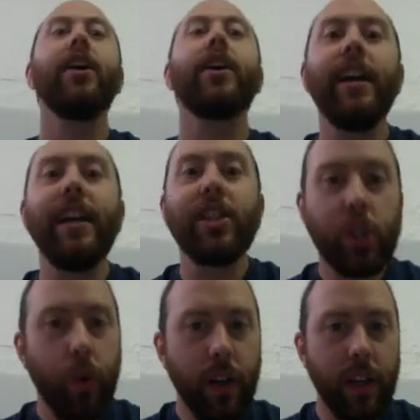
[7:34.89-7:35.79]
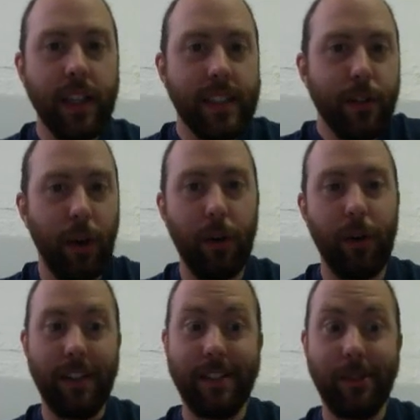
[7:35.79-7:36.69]
Okay, it's 20. It's 0.
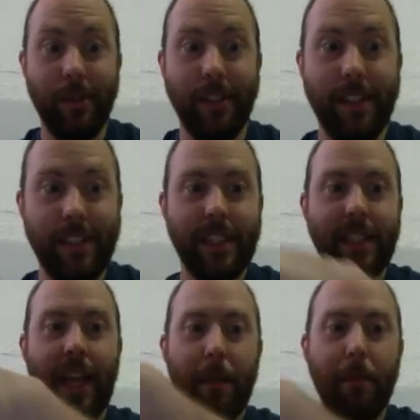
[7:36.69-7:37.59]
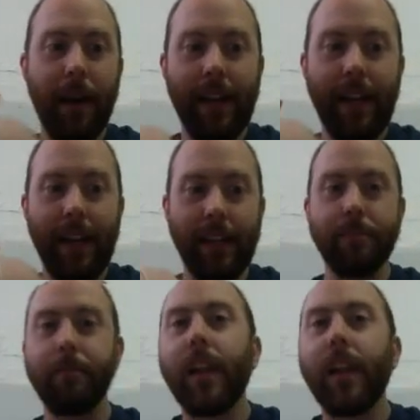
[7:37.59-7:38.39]
I said 20. Slap my hand.